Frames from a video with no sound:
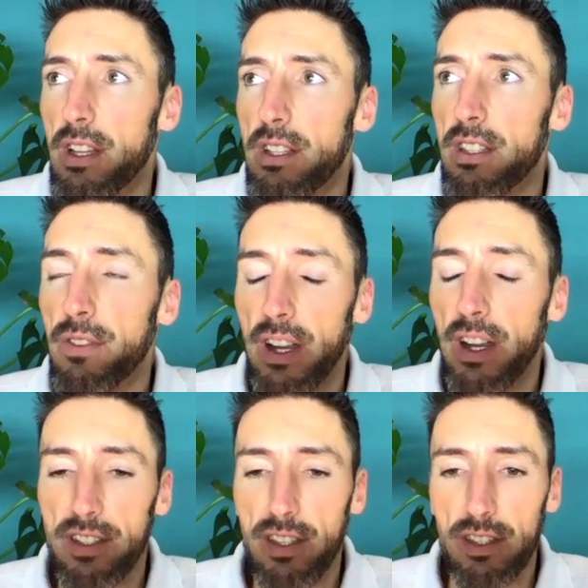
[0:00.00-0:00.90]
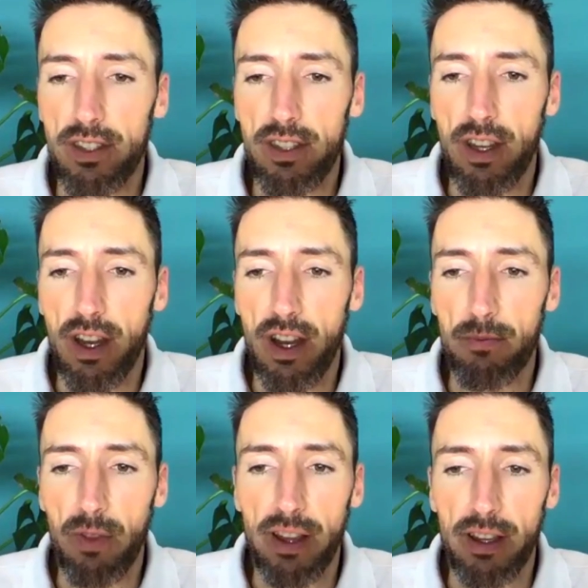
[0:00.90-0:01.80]
devices
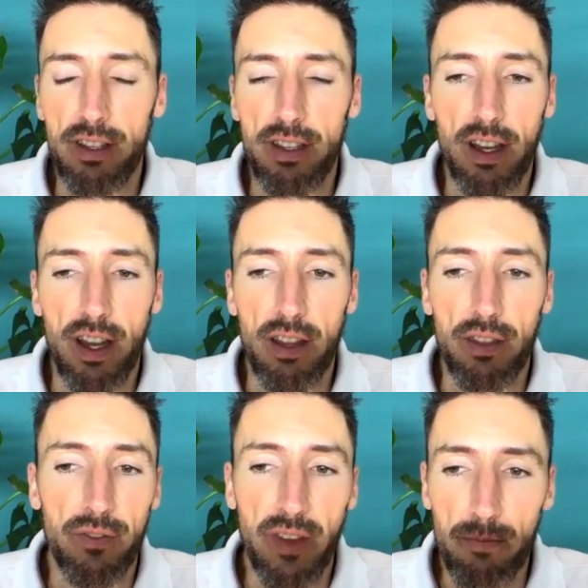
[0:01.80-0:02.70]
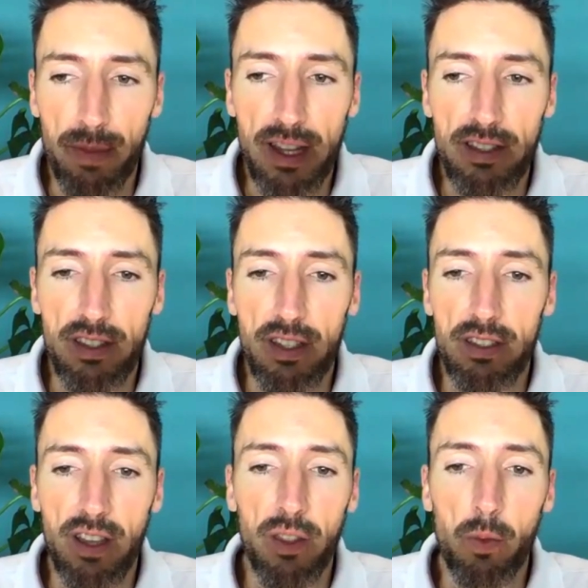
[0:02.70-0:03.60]
like the Fitbit
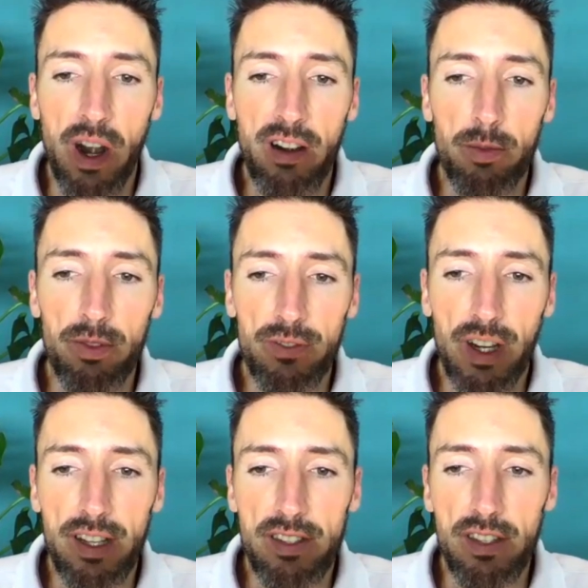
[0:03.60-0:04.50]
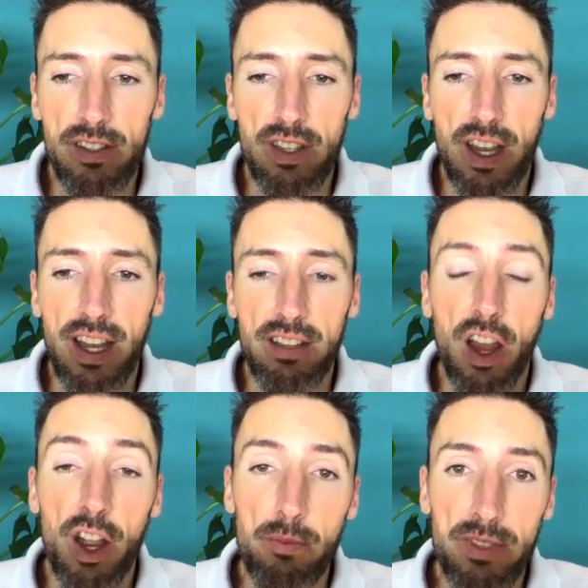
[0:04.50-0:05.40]
and other wearable devices and
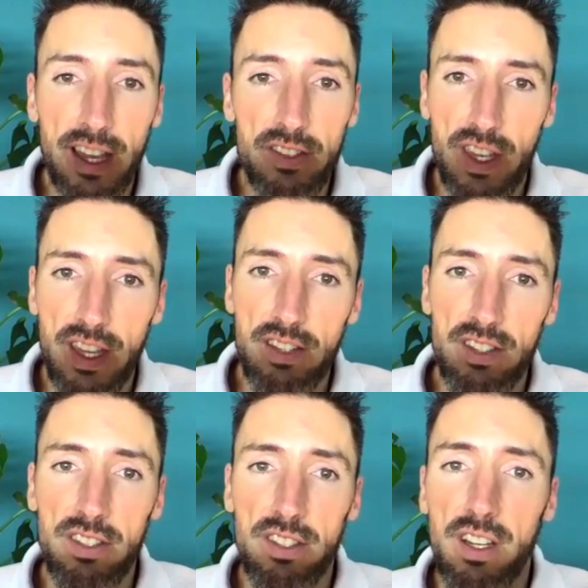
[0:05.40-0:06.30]
home test kits?